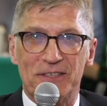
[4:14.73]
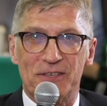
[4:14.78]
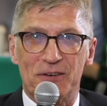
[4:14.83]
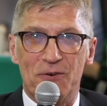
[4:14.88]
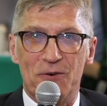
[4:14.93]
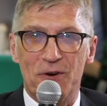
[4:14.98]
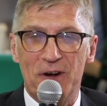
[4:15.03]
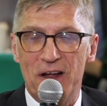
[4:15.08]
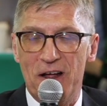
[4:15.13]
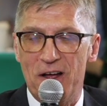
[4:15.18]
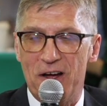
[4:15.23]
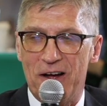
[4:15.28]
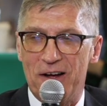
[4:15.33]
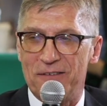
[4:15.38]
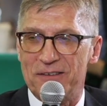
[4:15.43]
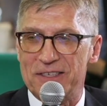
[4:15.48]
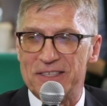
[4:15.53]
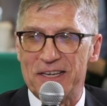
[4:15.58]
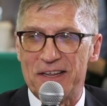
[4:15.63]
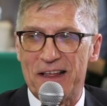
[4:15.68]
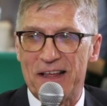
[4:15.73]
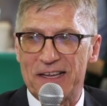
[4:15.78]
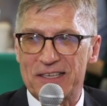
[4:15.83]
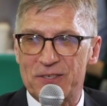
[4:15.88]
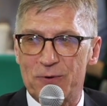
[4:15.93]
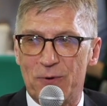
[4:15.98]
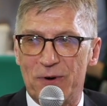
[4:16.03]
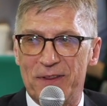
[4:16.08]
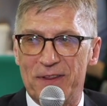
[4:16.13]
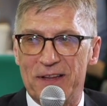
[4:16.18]
So obviously
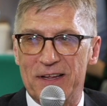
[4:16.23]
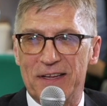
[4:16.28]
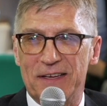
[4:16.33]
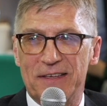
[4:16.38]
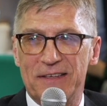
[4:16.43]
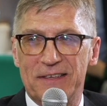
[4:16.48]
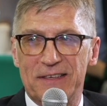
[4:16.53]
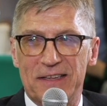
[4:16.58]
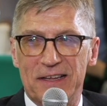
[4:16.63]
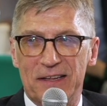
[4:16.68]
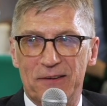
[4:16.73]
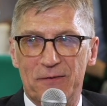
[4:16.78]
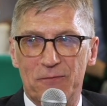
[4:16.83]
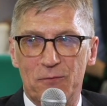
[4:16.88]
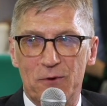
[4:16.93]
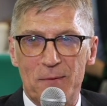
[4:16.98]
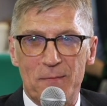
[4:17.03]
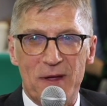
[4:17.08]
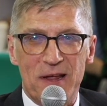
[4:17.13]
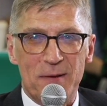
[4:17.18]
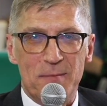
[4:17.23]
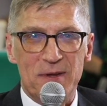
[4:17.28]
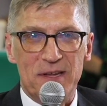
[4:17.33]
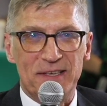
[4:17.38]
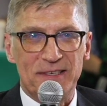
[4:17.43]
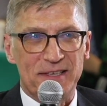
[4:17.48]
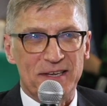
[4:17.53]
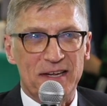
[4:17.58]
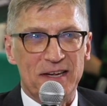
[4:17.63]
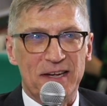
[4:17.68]
that's one that we may be
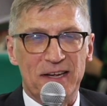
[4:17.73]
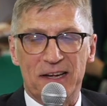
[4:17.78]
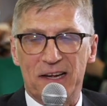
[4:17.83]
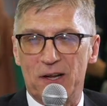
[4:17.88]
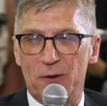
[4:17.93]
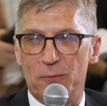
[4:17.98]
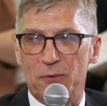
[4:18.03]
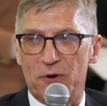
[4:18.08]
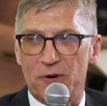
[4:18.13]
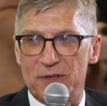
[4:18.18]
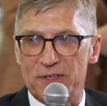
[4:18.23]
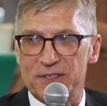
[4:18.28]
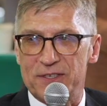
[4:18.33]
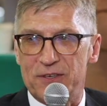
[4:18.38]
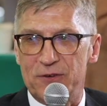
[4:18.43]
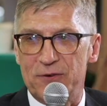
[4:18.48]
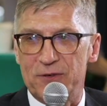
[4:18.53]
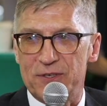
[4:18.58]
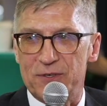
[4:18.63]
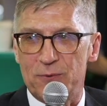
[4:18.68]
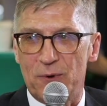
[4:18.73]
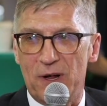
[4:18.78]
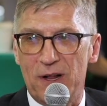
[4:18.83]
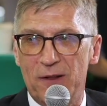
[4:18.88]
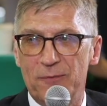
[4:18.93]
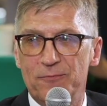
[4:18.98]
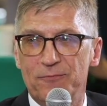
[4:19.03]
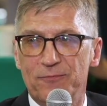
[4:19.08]
seeing in Alberta soon as well.